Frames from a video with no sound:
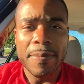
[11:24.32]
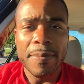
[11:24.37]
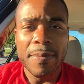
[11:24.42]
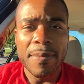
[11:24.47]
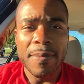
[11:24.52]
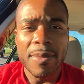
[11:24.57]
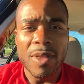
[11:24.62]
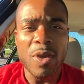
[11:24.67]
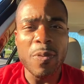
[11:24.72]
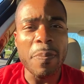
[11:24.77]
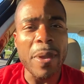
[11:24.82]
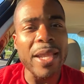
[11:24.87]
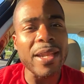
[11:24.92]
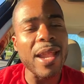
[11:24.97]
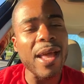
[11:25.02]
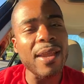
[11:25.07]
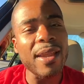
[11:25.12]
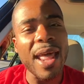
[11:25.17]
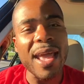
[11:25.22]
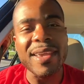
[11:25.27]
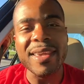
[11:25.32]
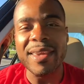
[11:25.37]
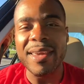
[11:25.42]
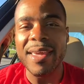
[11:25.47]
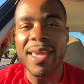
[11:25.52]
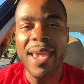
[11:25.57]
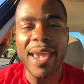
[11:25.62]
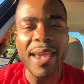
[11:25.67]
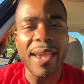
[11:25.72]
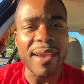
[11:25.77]
You may not like your
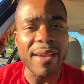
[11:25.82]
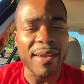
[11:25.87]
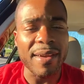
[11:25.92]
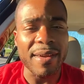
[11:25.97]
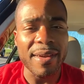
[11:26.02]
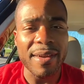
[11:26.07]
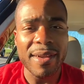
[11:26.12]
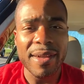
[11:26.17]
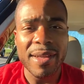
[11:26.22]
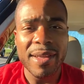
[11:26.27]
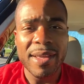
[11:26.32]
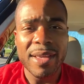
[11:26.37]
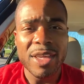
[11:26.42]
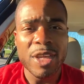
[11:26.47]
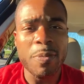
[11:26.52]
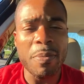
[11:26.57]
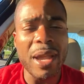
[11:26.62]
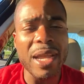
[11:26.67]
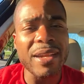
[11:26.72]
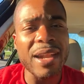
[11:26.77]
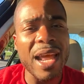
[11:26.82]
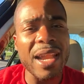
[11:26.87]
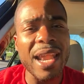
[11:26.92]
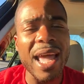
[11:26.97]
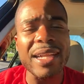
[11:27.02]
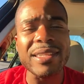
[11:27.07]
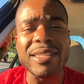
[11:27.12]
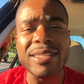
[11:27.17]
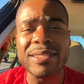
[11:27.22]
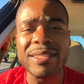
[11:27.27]
hair. You might not
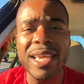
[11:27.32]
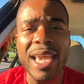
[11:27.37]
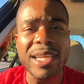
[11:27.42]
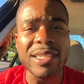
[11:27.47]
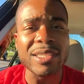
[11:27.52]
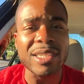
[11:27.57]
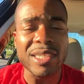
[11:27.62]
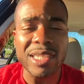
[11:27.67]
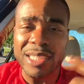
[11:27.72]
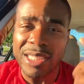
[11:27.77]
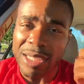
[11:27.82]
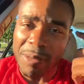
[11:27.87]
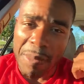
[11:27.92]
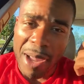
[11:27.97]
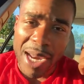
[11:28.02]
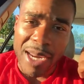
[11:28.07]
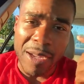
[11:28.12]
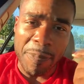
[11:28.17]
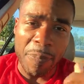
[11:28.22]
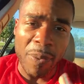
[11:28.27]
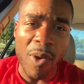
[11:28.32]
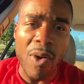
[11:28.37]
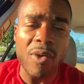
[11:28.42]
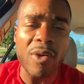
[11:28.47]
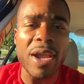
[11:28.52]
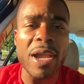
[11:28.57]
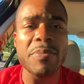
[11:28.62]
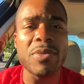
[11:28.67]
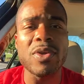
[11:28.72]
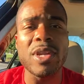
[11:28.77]
like the texture because somebody
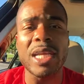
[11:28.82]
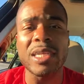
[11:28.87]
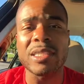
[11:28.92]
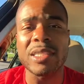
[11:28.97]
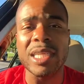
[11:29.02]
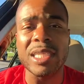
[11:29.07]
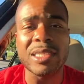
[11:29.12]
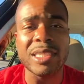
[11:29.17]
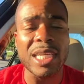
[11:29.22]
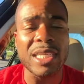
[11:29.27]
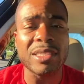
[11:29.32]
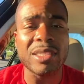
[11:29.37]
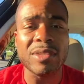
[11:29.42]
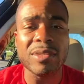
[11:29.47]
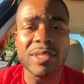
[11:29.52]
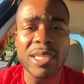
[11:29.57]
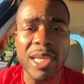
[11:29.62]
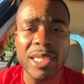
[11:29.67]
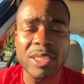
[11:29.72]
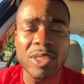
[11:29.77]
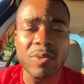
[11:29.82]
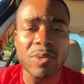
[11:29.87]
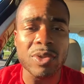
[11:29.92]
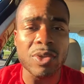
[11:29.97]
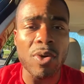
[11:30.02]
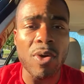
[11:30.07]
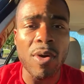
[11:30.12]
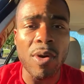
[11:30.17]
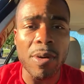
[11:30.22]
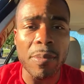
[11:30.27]
programmed you that they said your texture was
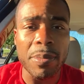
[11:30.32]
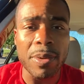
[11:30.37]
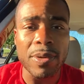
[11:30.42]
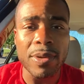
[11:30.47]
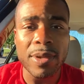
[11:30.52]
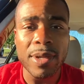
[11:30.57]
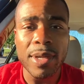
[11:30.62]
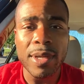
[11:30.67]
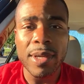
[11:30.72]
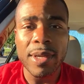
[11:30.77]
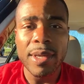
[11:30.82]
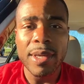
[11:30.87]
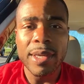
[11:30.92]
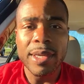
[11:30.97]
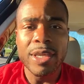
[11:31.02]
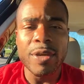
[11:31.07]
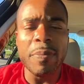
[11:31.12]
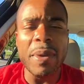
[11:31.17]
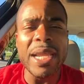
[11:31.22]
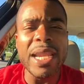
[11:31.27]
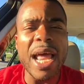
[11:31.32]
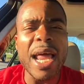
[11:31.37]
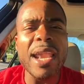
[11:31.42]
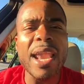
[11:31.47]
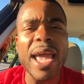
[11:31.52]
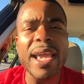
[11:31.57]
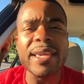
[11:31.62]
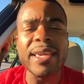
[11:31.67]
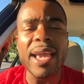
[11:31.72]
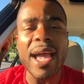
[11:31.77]
horrible. You may not
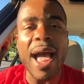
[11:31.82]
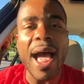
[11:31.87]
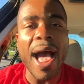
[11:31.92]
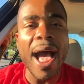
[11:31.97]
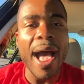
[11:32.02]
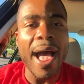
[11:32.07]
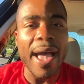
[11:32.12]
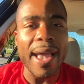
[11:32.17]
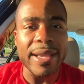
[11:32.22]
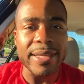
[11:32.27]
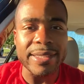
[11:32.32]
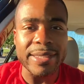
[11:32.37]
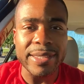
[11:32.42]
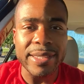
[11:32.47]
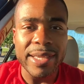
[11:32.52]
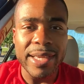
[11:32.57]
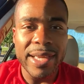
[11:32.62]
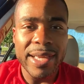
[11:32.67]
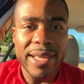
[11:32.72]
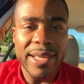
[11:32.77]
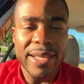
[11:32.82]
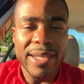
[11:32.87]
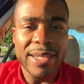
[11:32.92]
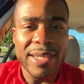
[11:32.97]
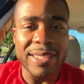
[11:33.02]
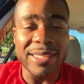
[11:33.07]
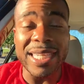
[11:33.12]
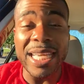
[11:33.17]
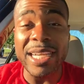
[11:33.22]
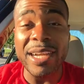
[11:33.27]
like your eyes
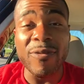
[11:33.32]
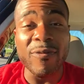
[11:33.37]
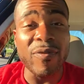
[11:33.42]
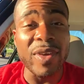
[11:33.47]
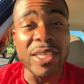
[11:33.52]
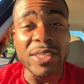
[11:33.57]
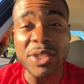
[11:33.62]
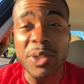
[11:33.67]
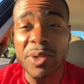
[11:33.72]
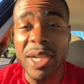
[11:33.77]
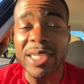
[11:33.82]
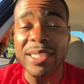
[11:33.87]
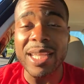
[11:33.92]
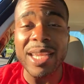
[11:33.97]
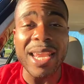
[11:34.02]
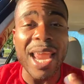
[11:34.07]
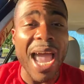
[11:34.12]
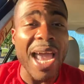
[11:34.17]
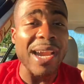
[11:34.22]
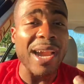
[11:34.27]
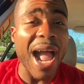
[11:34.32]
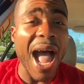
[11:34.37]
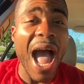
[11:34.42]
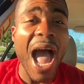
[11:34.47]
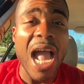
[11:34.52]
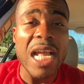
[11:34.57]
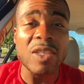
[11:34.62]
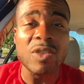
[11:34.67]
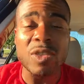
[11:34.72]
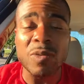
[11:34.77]
because they convinced you that the lighter
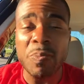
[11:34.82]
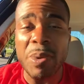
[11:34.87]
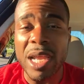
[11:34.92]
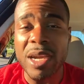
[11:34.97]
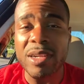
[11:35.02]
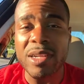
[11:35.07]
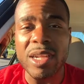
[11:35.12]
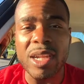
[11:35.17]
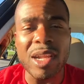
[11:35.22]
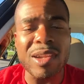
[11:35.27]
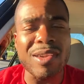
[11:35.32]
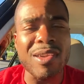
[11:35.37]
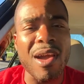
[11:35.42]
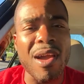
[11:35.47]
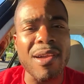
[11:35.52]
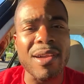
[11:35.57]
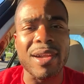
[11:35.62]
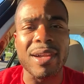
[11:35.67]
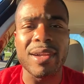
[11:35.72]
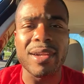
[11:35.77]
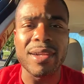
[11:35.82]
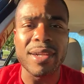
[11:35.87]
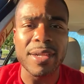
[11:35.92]
eyes was better than the darker.